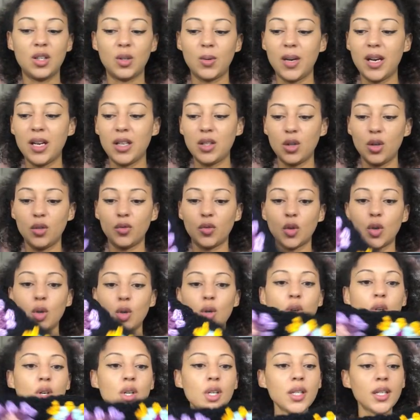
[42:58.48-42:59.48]
Squares, of
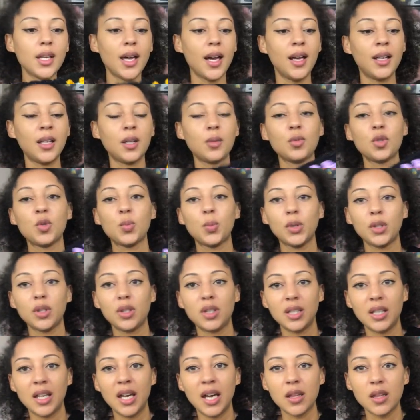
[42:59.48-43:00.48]
course, and it was put
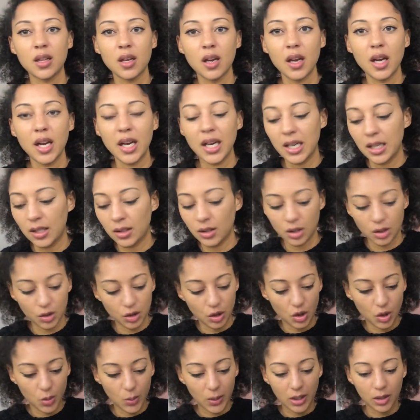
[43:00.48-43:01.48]
together in the
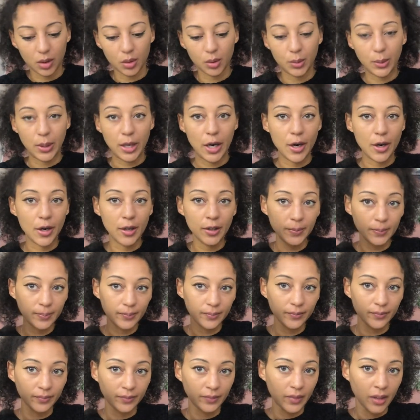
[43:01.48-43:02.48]
Twinkle yarn.
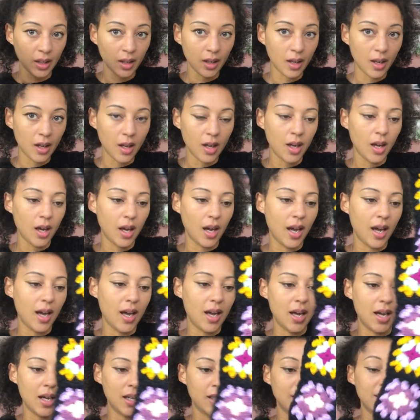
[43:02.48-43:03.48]

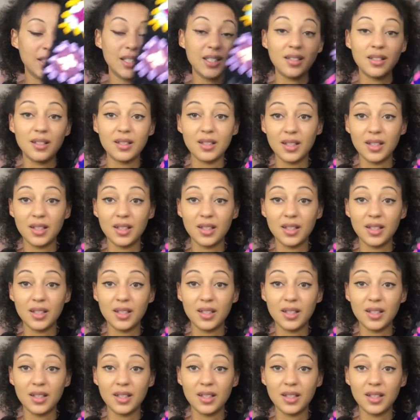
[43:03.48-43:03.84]
And this is